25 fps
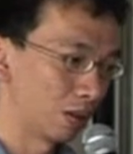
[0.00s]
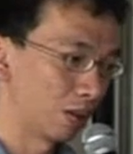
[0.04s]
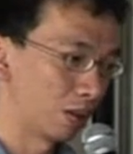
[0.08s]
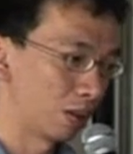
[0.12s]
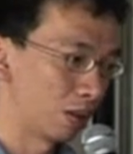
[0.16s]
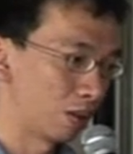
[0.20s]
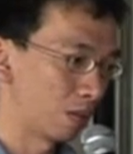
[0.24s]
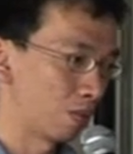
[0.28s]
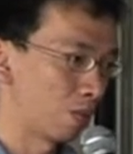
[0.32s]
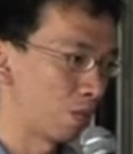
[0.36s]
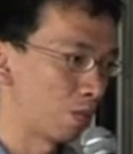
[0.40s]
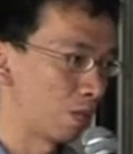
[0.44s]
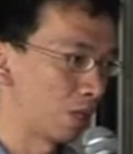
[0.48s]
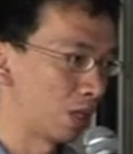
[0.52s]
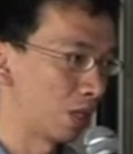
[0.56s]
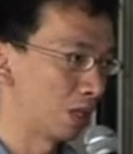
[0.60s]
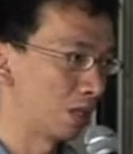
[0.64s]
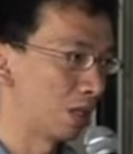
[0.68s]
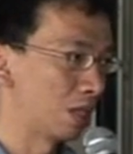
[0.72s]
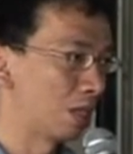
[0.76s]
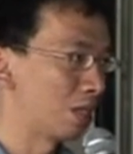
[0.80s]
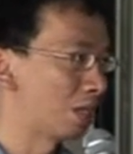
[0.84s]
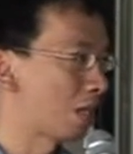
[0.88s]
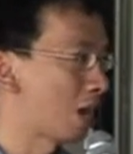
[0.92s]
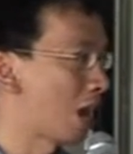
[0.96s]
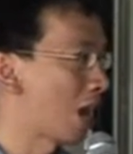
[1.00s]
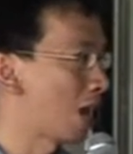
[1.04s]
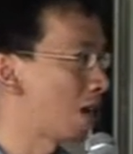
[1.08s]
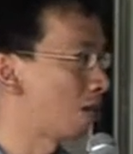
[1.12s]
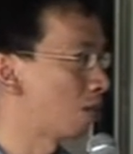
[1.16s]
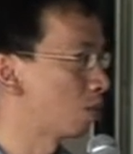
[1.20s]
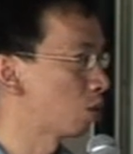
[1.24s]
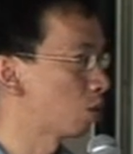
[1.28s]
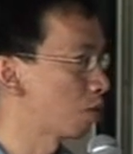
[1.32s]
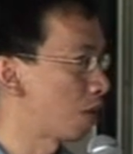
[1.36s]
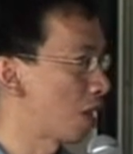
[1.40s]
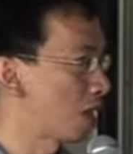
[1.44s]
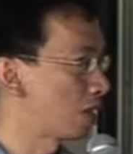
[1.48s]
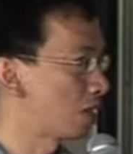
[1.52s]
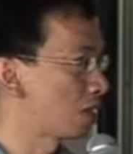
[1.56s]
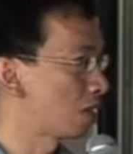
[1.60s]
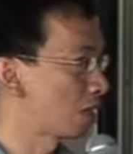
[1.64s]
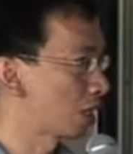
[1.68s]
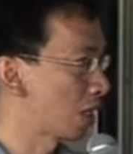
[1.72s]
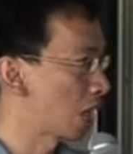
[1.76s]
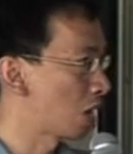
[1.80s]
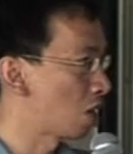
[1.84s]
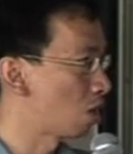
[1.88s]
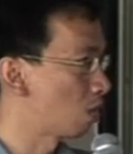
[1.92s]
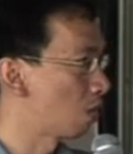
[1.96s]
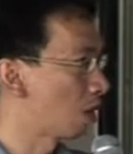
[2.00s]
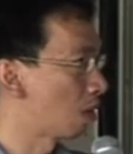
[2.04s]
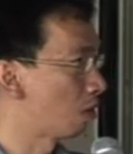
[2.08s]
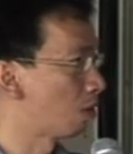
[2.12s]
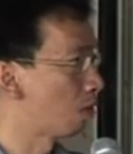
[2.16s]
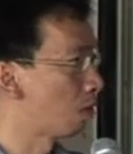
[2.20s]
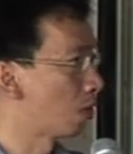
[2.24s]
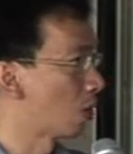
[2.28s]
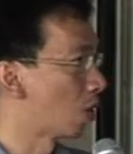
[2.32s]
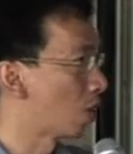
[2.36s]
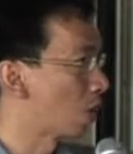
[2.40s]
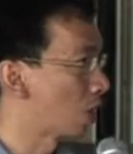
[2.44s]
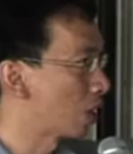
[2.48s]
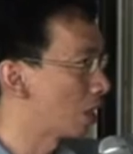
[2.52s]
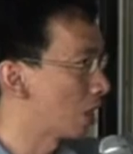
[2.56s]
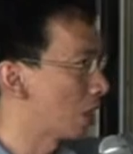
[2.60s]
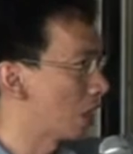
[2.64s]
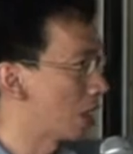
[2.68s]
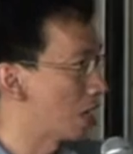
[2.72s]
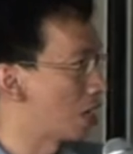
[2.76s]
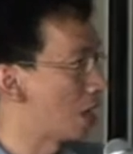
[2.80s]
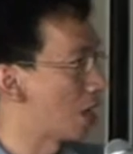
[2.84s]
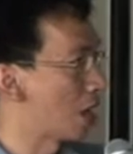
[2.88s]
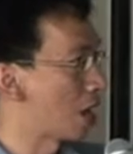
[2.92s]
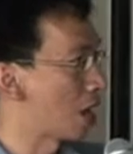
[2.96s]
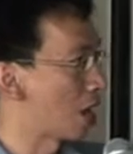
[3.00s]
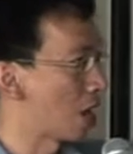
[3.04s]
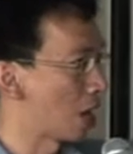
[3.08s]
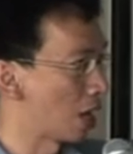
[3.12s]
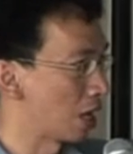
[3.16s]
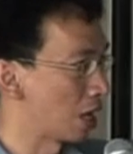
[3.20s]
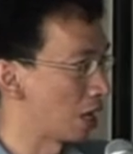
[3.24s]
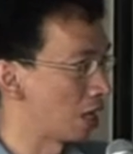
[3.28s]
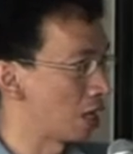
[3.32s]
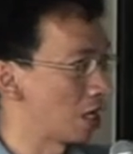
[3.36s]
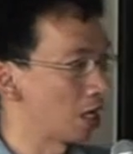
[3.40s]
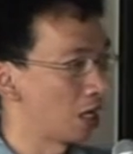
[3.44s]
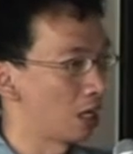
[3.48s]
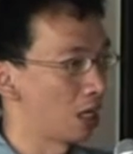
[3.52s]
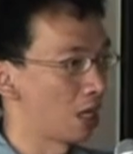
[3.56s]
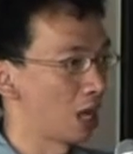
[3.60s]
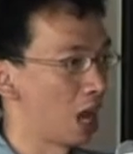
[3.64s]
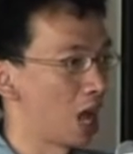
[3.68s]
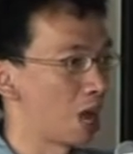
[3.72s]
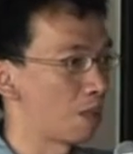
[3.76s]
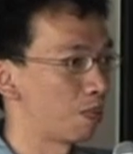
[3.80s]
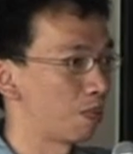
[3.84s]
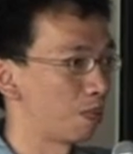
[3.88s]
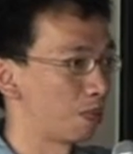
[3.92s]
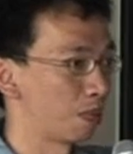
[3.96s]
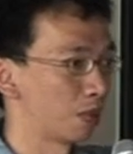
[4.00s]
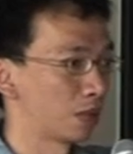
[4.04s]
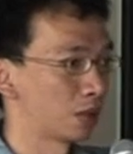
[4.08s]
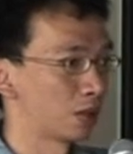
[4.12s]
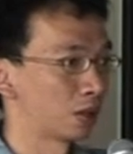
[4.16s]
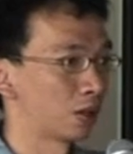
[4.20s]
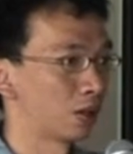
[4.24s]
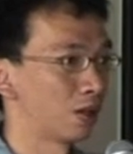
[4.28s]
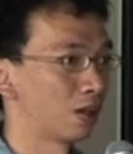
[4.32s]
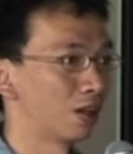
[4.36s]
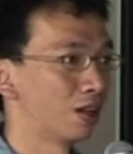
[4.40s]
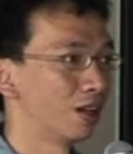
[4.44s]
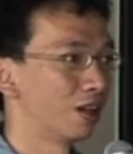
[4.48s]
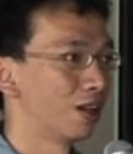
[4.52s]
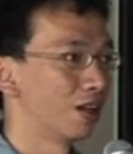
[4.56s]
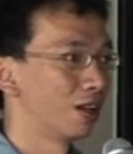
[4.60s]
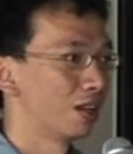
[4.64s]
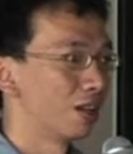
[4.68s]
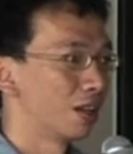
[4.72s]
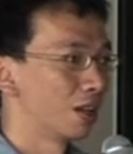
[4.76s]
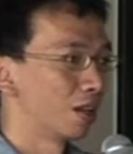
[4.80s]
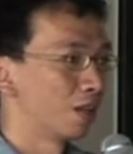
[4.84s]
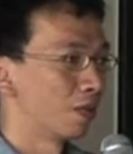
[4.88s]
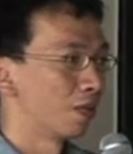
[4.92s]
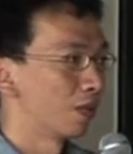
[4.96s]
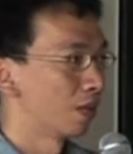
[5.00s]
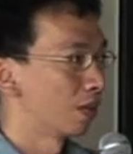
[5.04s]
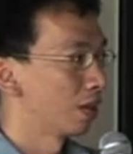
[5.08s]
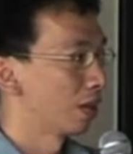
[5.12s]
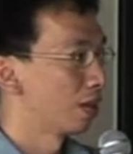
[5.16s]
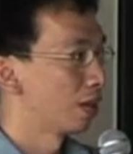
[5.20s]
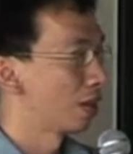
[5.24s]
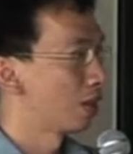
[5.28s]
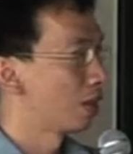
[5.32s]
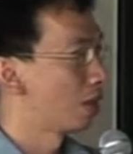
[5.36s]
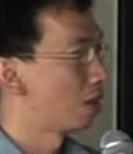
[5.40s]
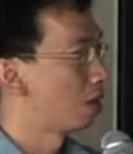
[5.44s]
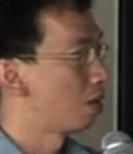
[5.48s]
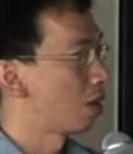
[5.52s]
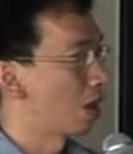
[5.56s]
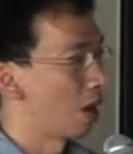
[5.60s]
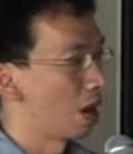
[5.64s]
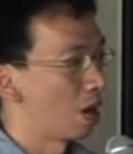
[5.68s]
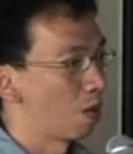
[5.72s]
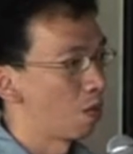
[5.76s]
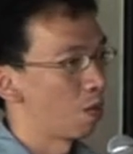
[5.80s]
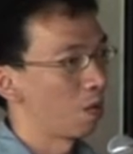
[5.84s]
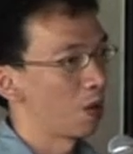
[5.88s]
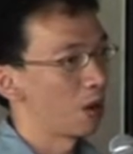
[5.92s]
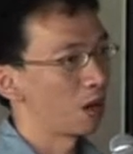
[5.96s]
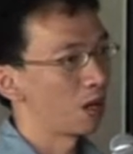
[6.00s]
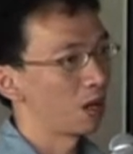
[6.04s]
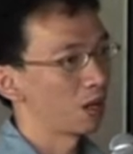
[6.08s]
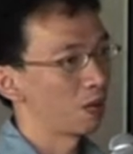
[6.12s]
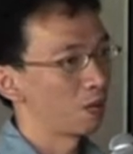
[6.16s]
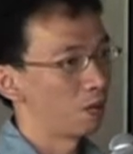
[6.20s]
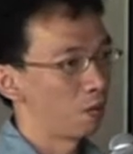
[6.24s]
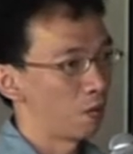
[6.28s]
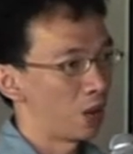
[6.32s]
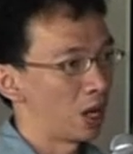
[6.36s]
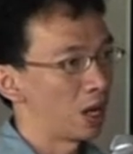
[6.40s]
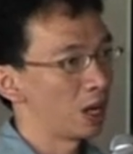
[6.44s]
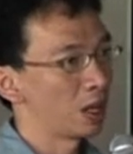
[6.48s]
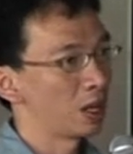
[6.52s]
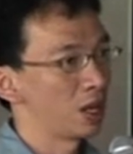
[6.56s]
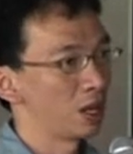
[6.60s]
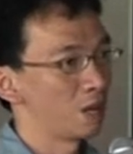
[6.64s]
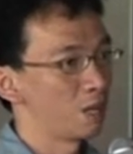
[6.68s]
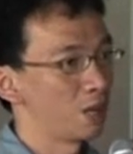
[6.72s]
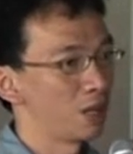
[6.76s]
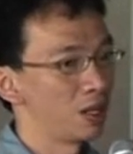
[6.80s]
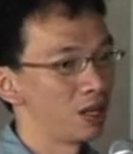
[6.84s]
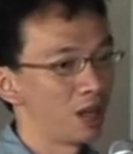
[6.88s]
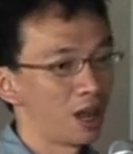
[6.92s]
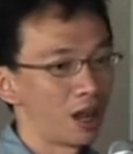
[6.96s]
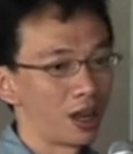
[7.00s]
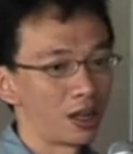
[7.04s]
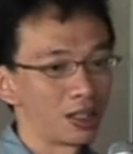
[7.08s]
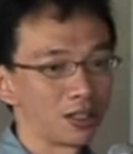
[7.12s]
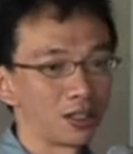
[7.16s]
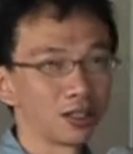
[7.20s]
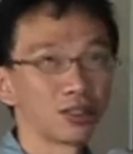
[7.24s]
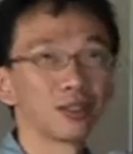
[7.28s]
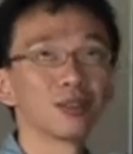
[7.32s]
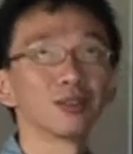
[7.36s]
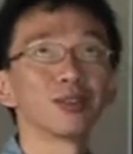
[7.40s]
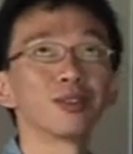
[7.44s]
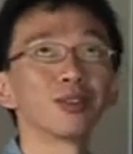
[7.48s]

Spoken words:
the design of space is kind of like flowing in and up. So when I come here, I just